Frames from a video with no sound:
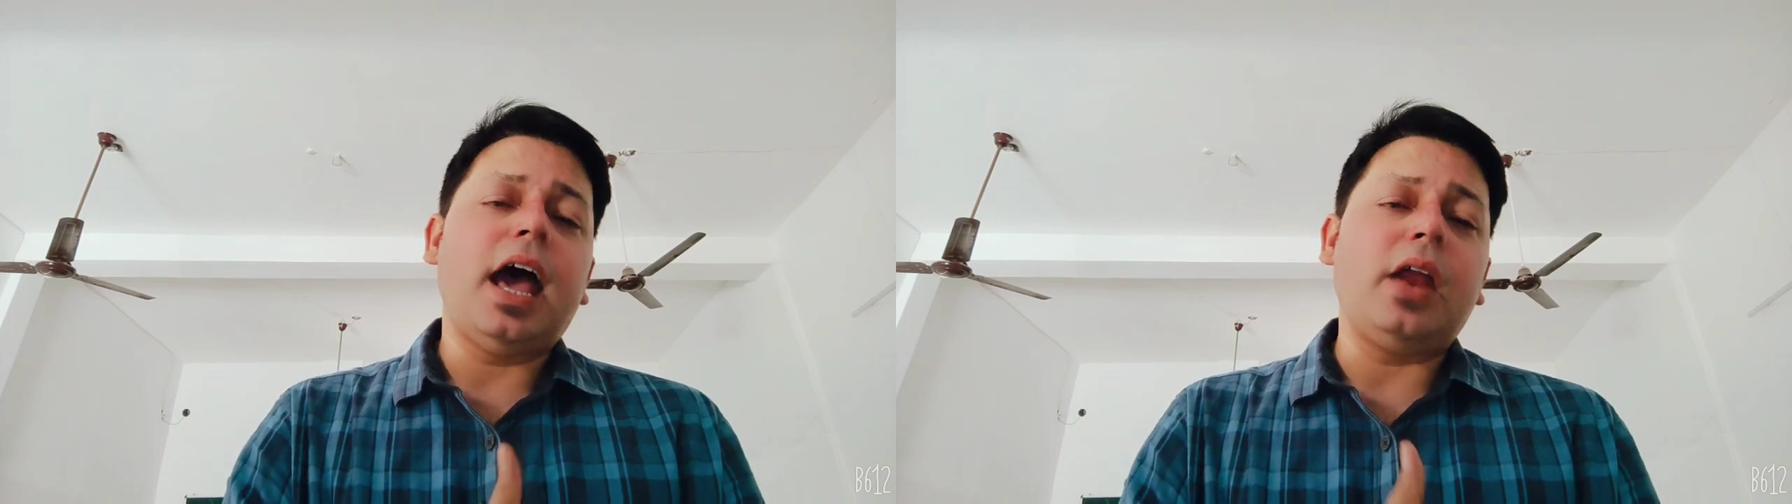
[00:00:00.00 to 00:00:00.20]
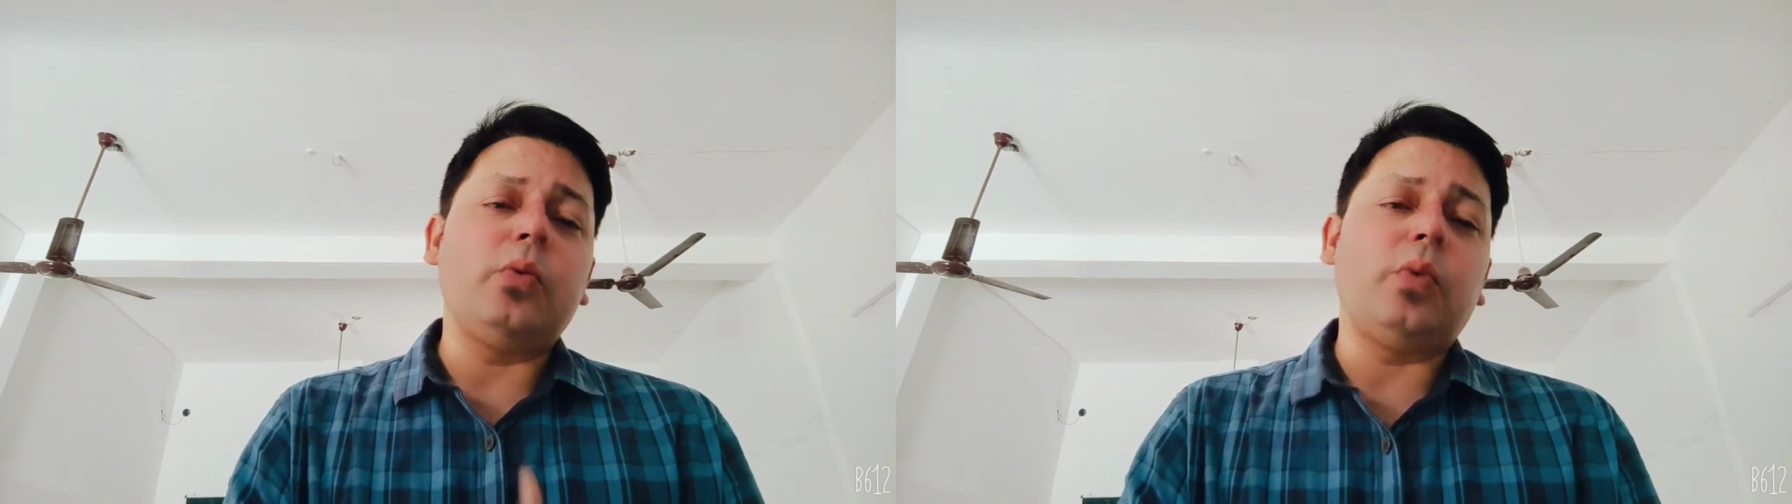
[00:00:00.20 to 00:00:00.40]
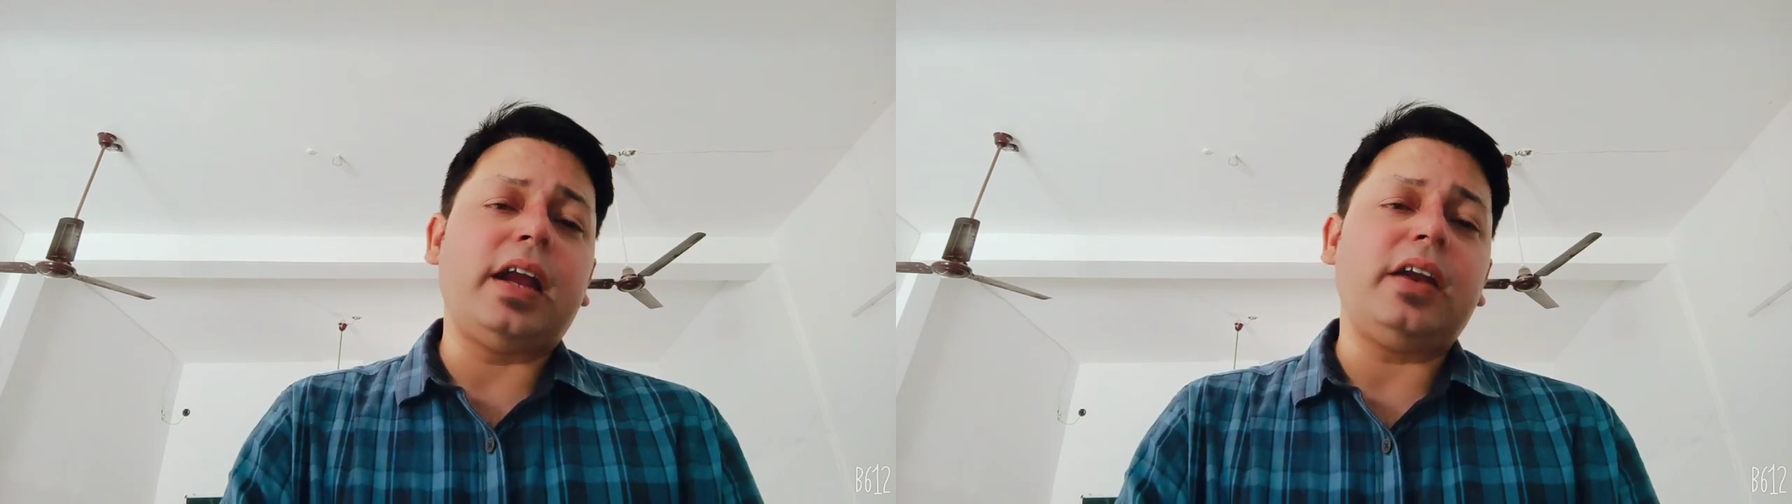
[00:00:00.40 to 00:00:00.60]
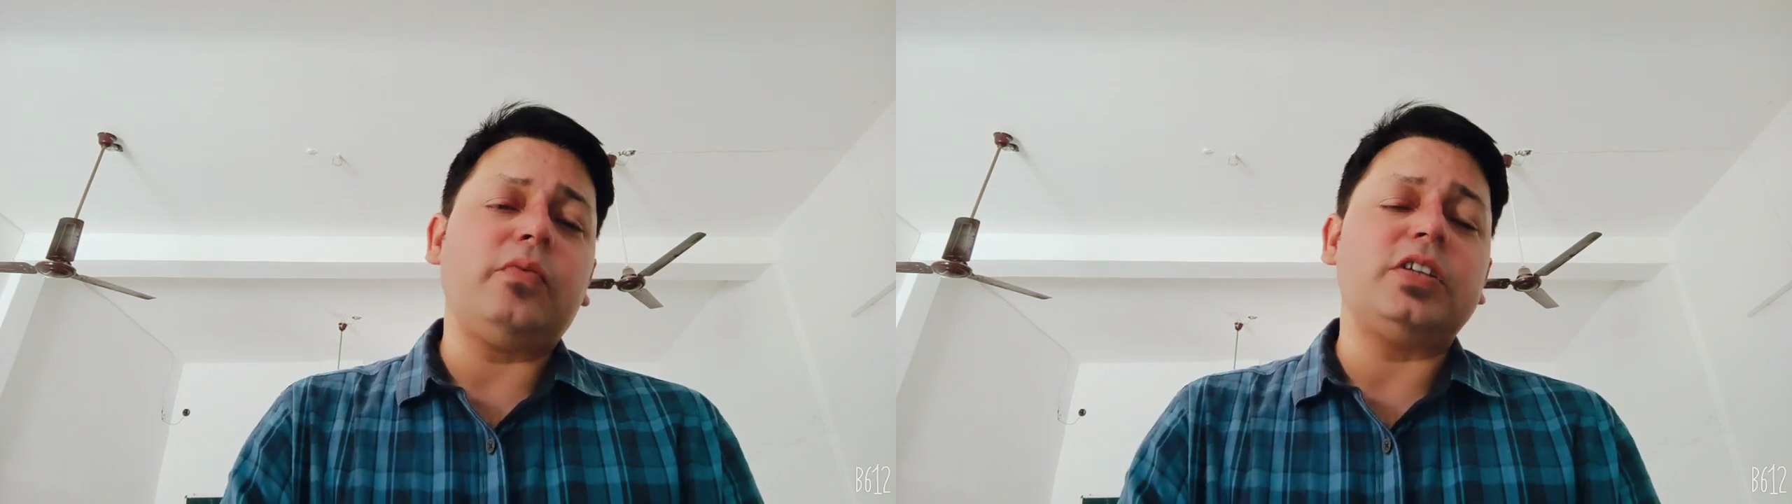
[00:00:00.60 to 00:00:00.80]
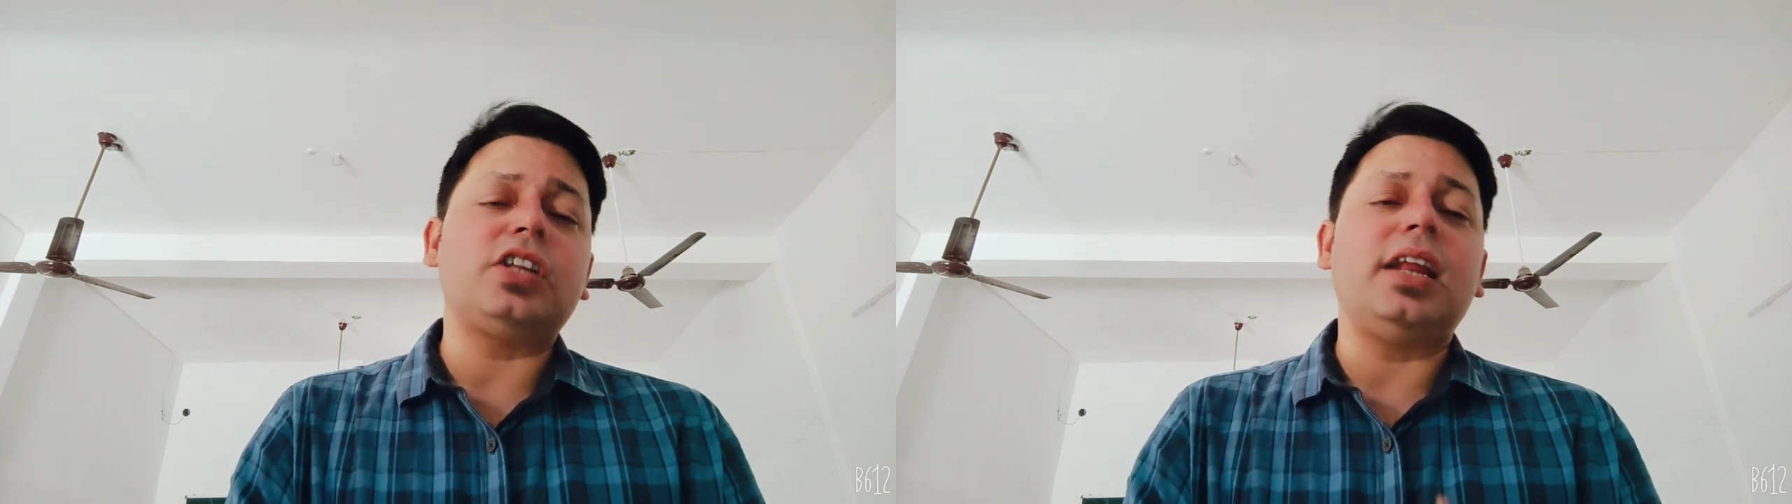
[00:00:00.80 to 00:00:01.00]
and
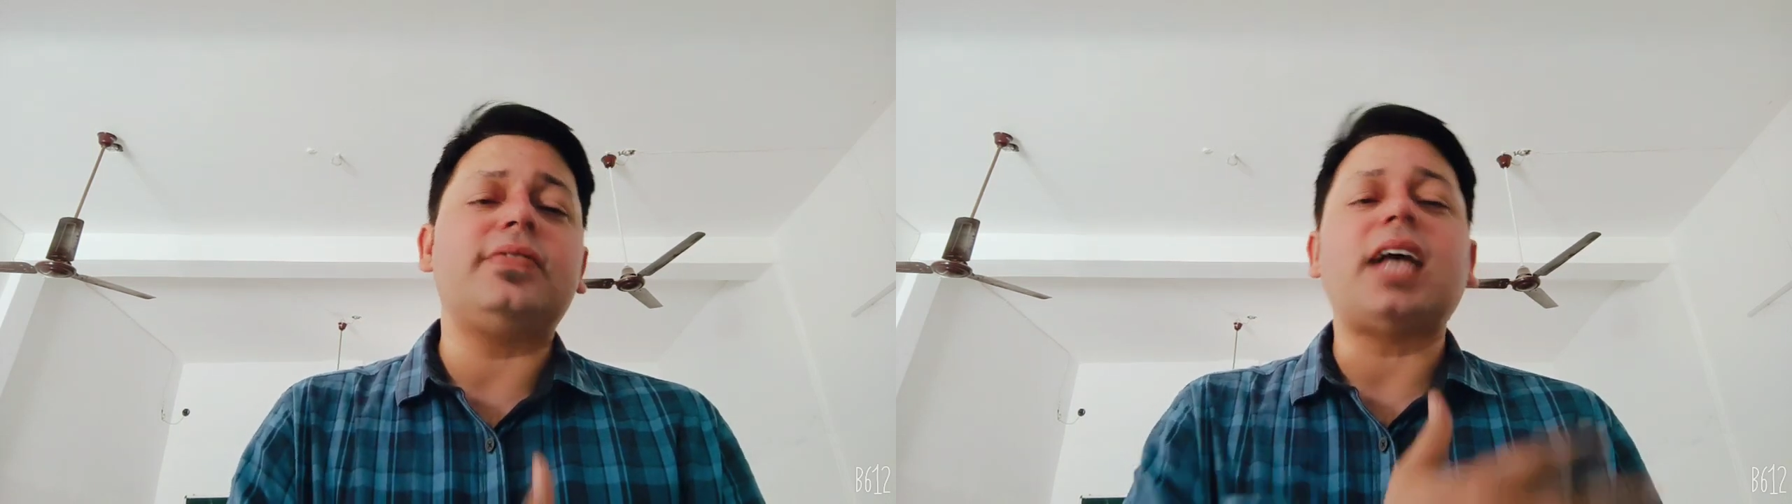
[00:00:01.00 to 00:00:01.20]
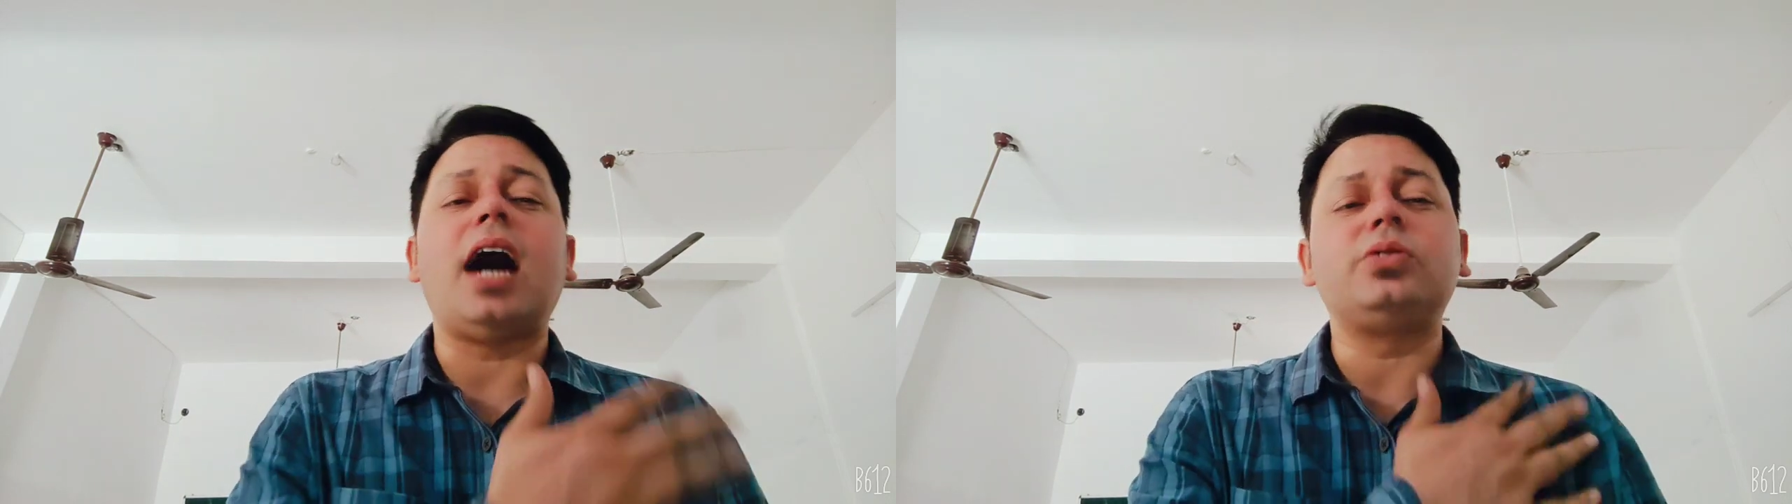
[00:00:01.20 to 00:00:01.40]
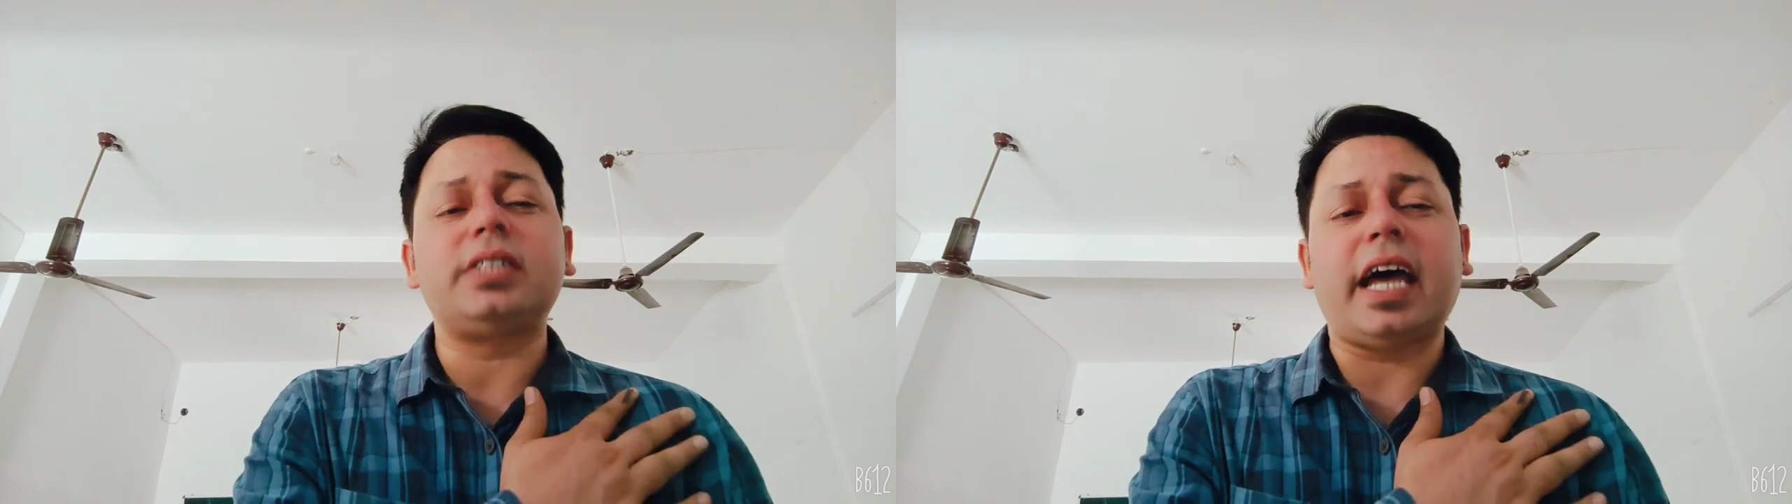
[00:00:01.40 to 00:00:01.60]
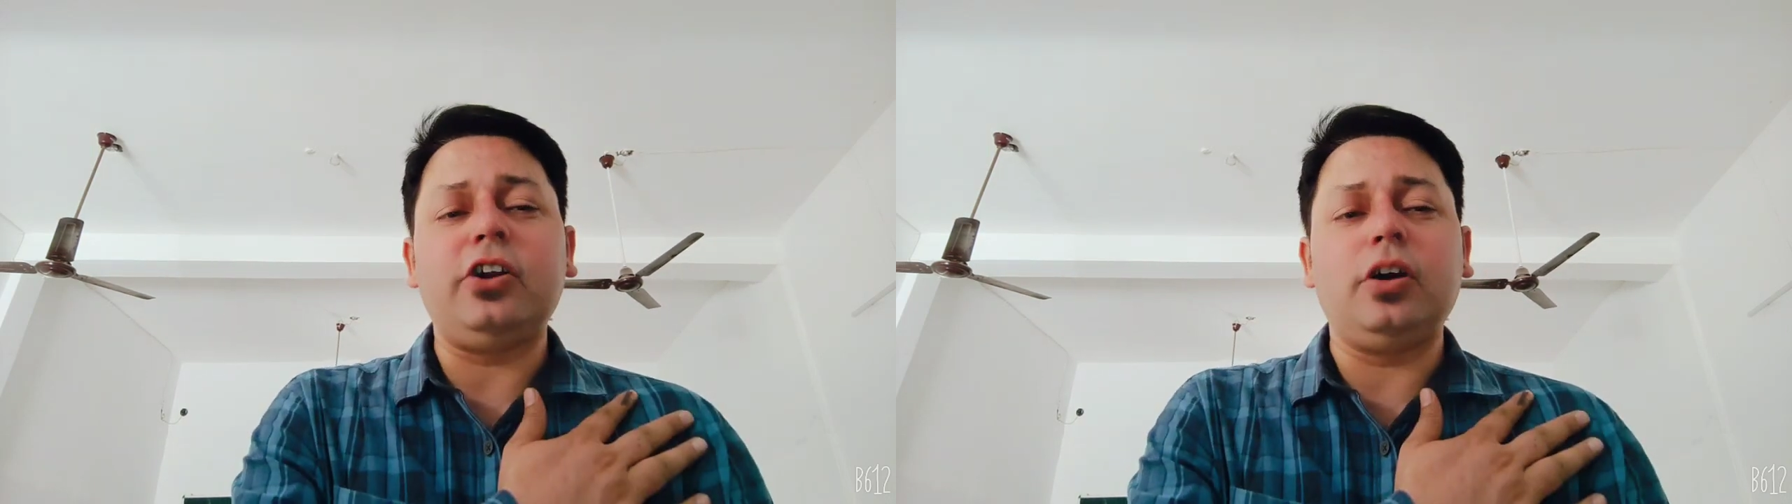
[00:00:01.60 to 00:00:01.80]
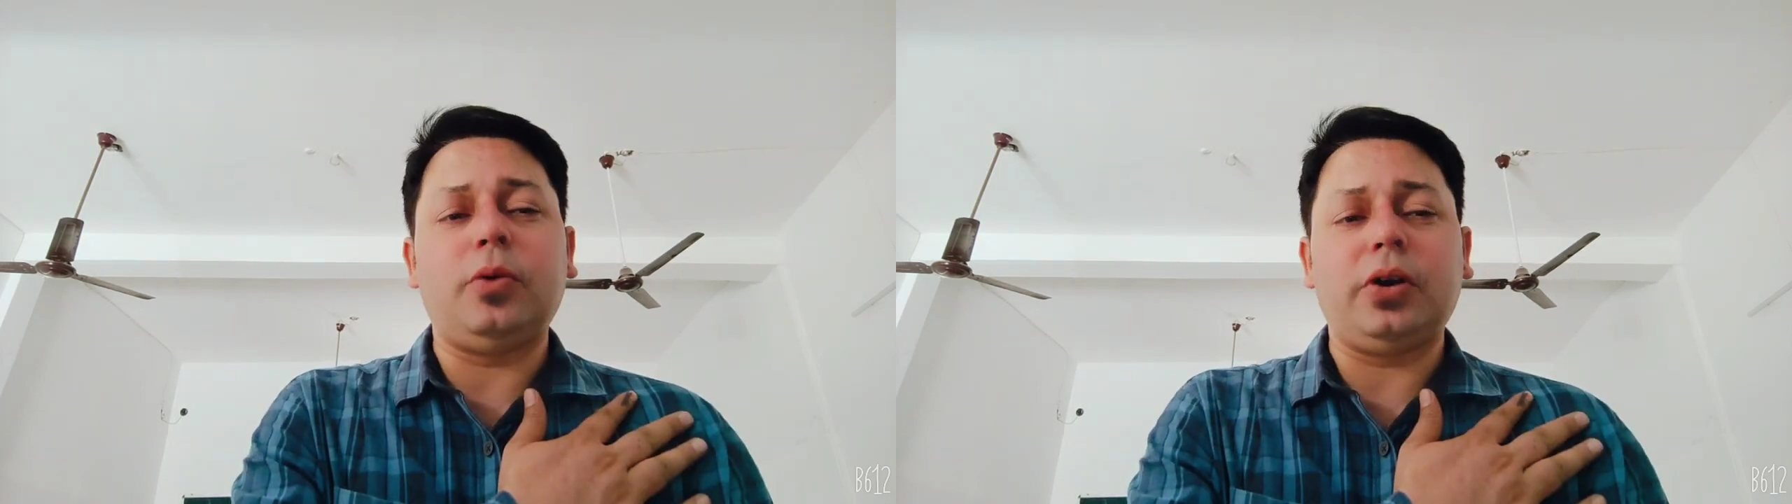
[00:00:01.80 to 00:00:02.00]
one which lives
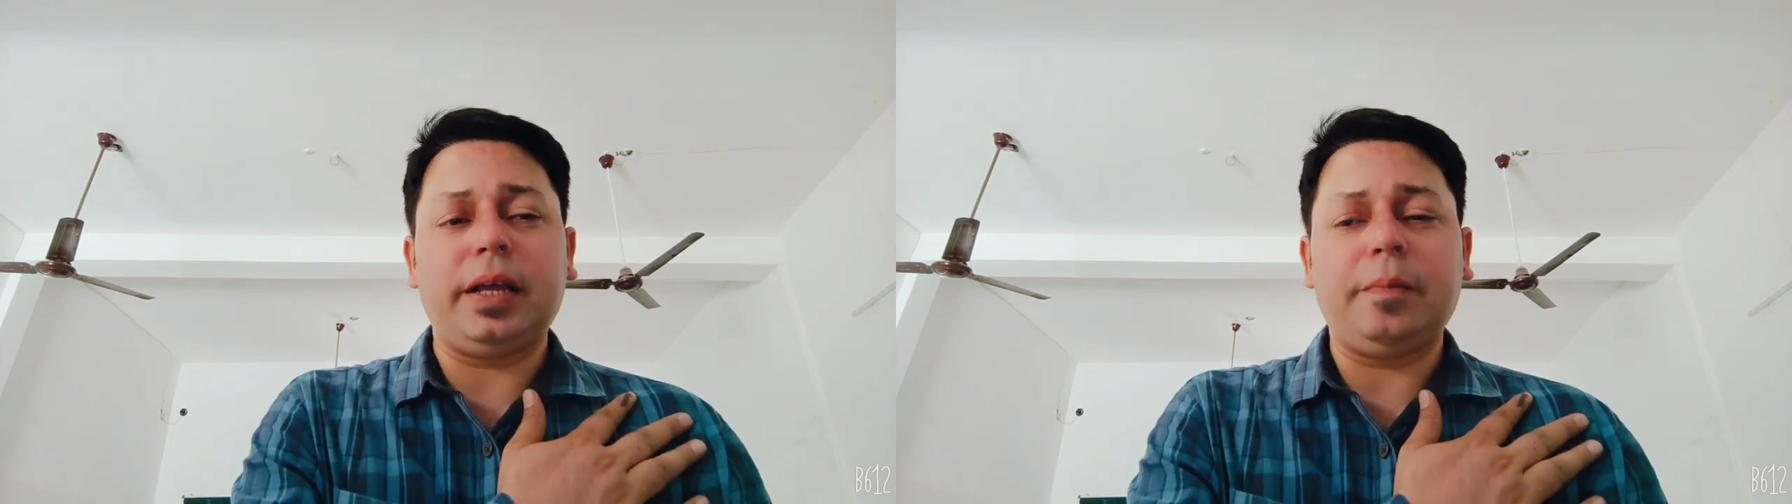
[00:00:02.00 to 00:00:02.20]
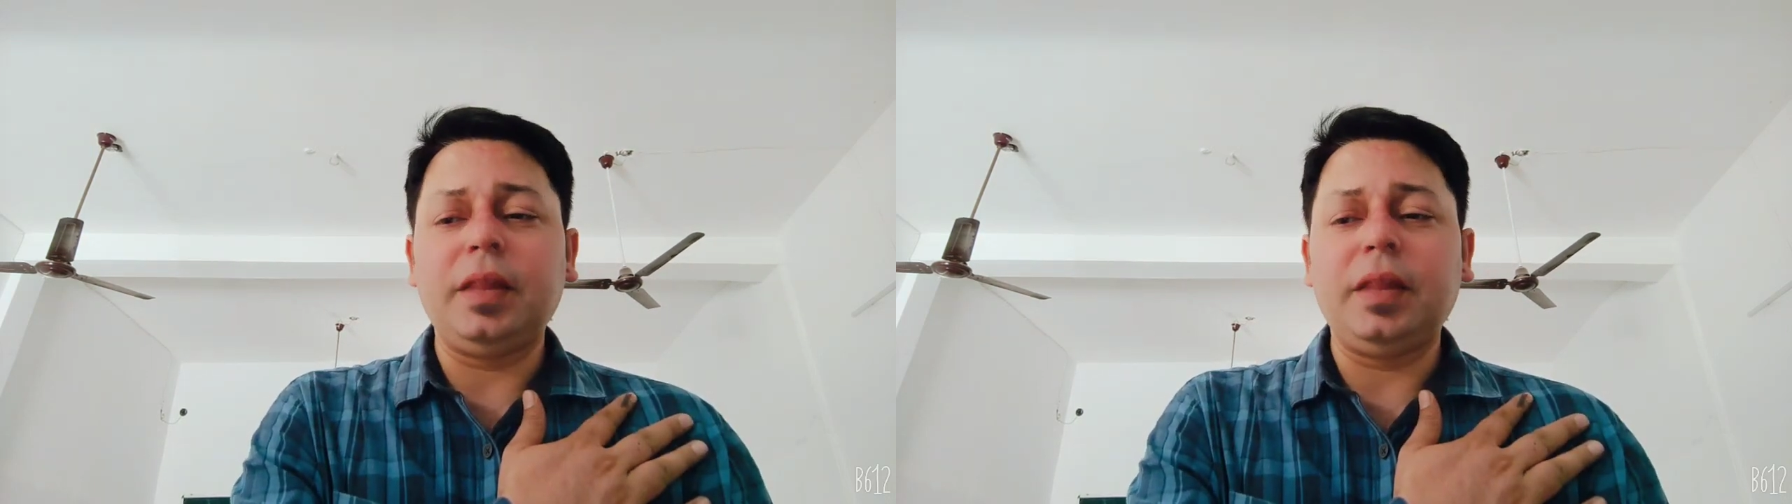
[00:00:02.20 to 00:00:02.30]
outside your body,